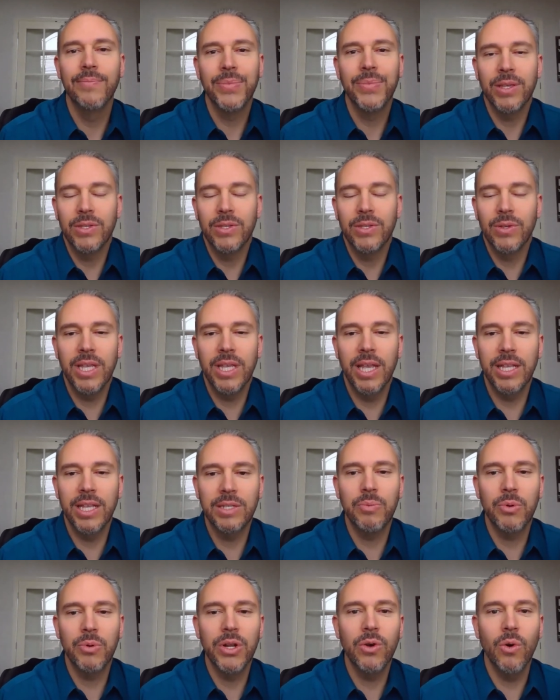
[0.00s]
So it's it's
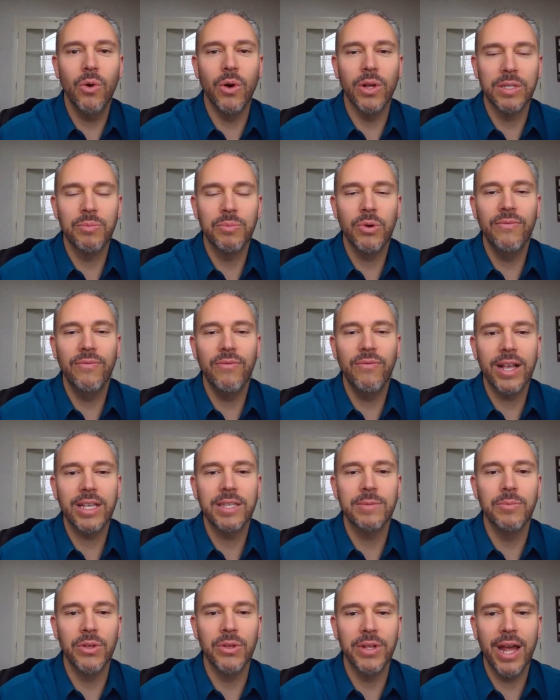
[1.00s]
pretty cool. It's pretty
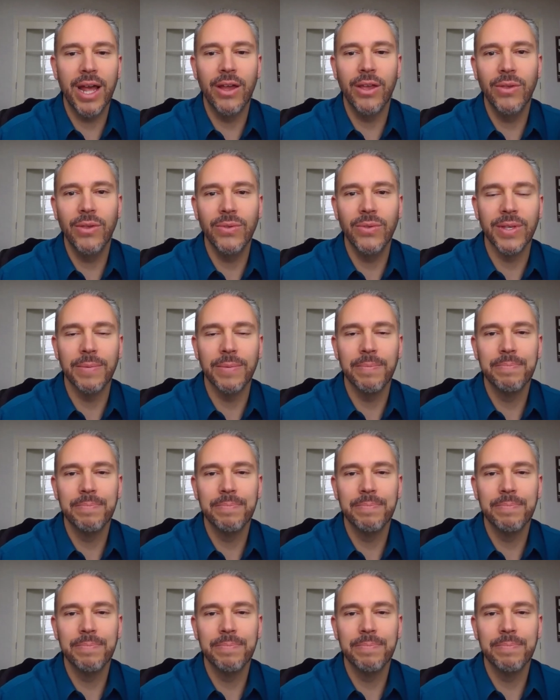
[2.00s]
flexible in how you use it.